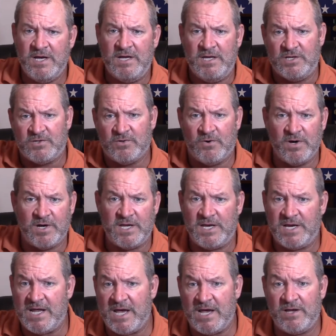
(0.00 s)
you torque
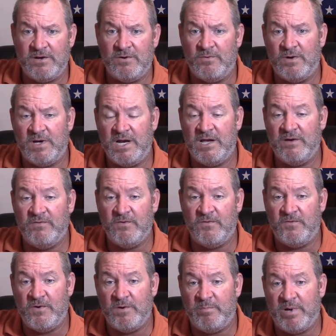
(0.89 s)
it down to
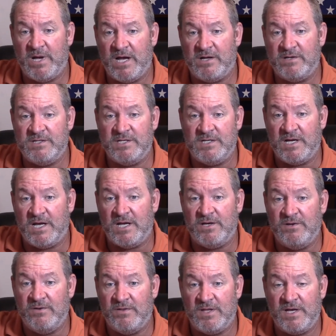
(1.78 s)
whatever foot-pounds you got
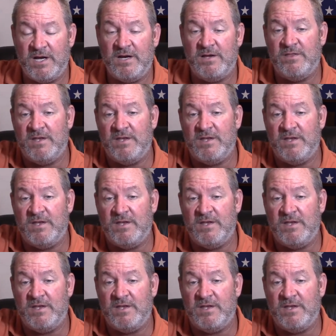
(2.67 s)
to do there,